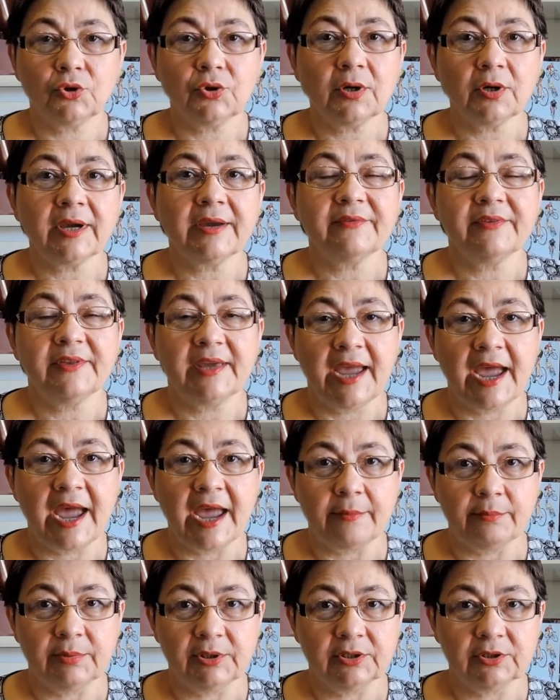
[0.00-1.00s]
Do you have the
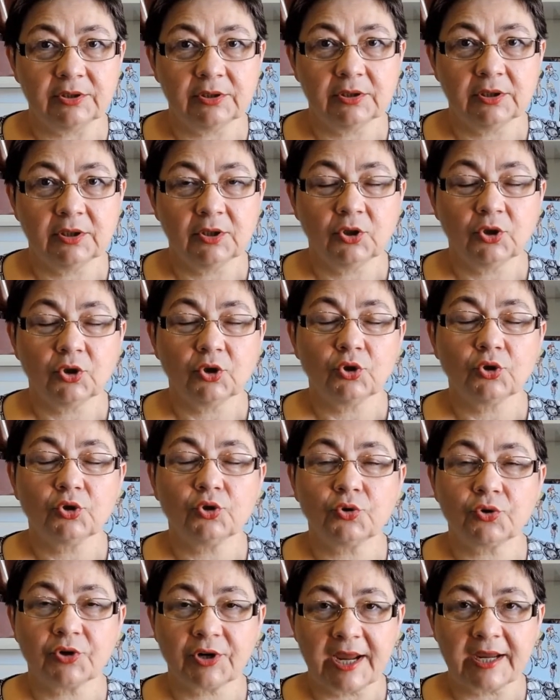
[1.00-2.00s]
habit
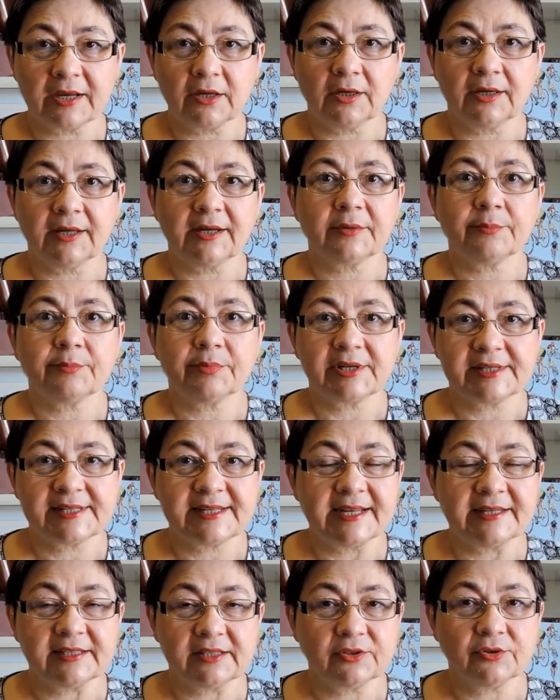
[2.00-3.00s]
to regularly
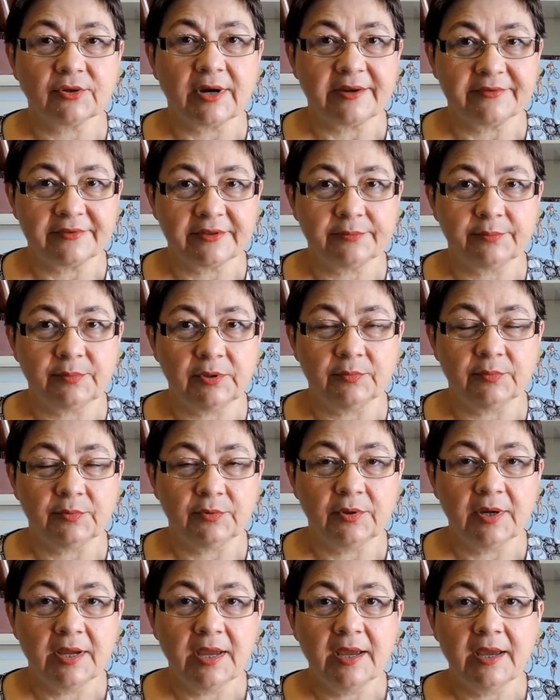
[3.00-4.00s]
present to other
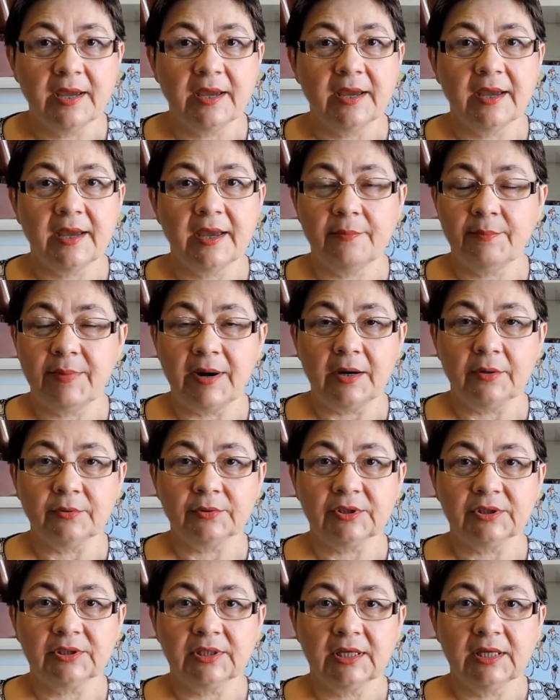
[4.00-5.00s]
people
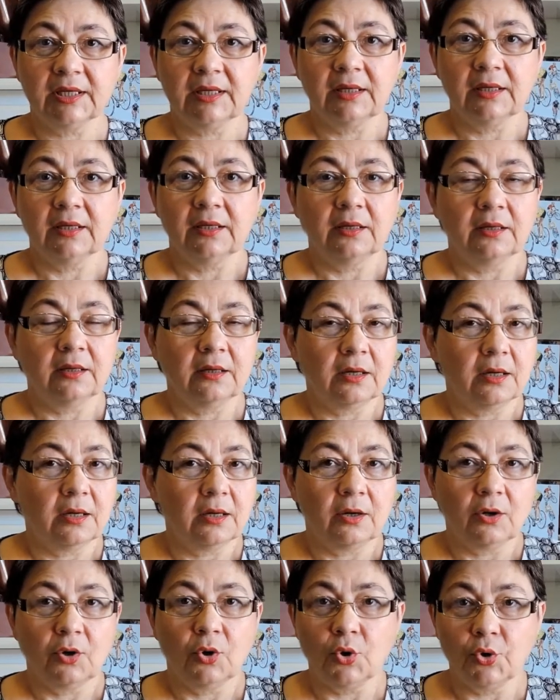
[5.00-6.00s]
about
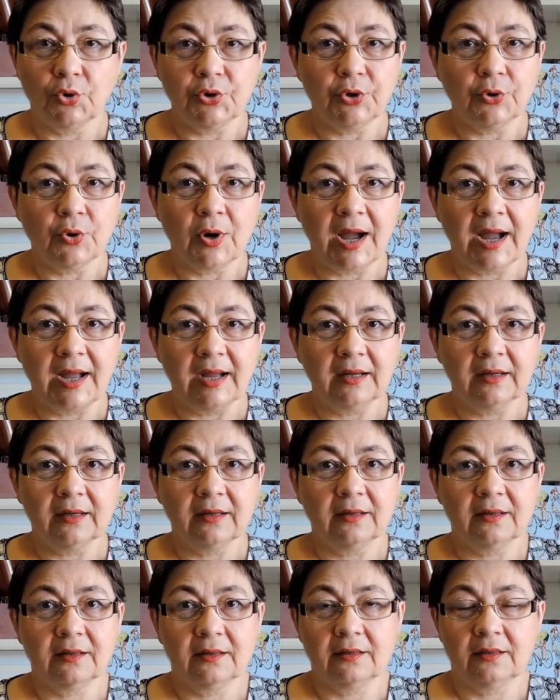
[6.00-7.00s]
who you are,
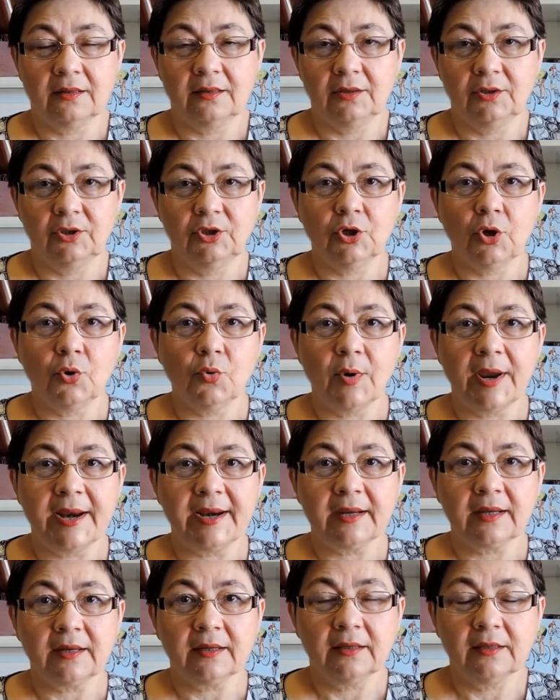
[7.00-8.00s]
your
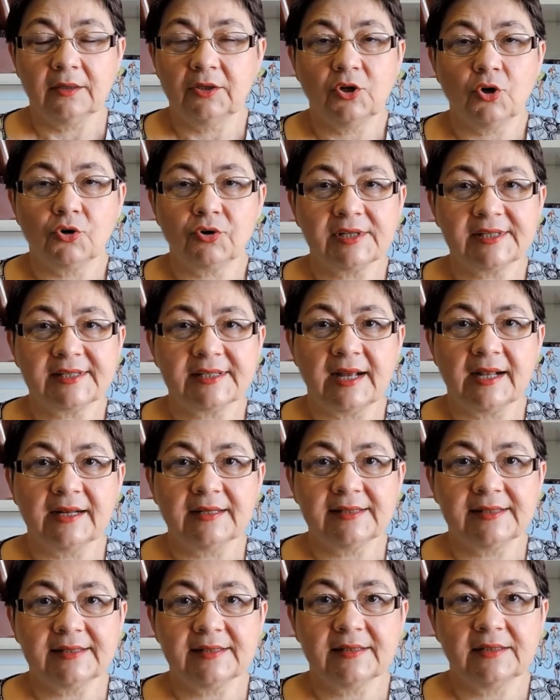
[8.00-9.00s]
work, your
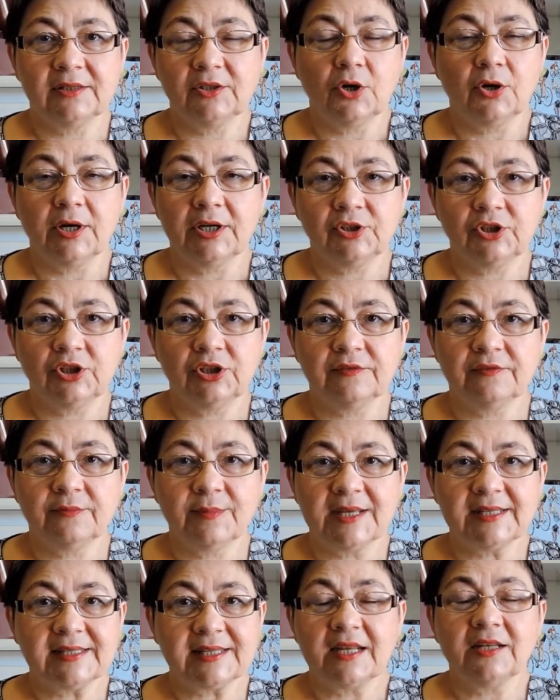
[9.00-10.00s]
results, your
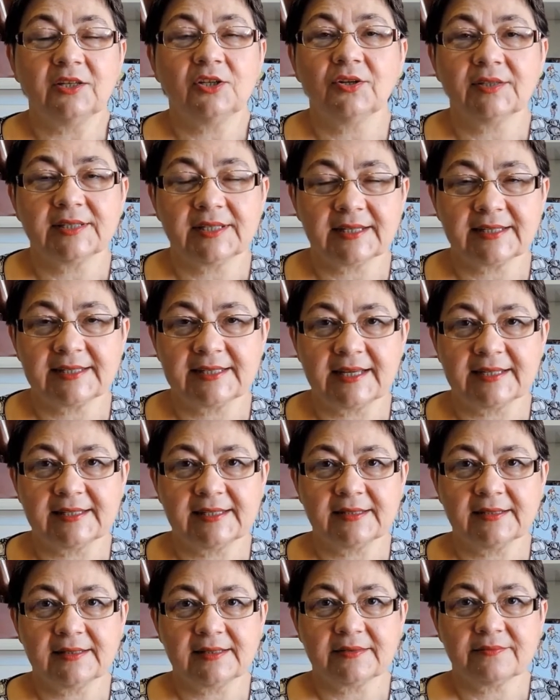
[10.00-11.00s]
achievements, and your
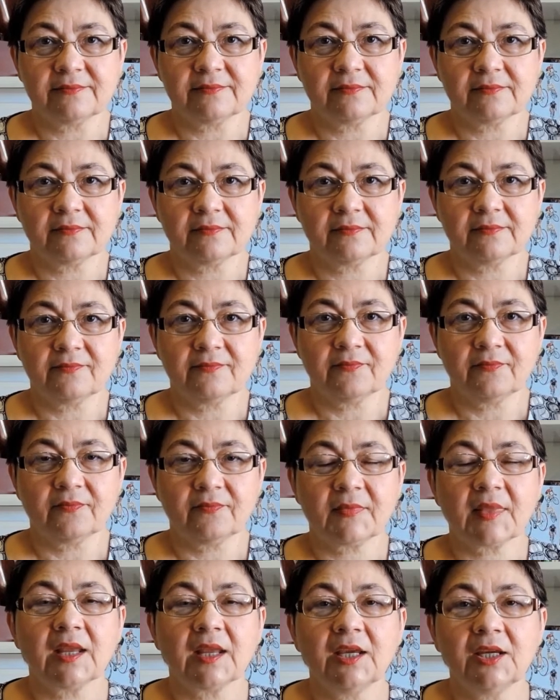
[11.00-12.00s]
successes?
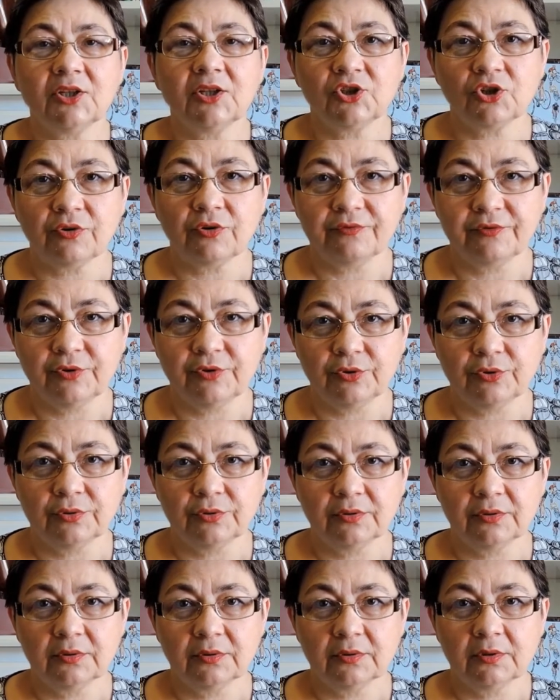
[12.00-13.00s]
Each of
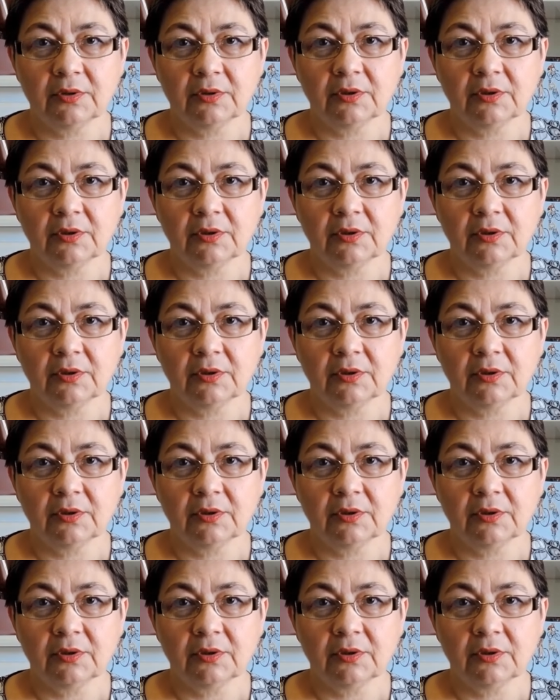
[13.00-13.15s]
you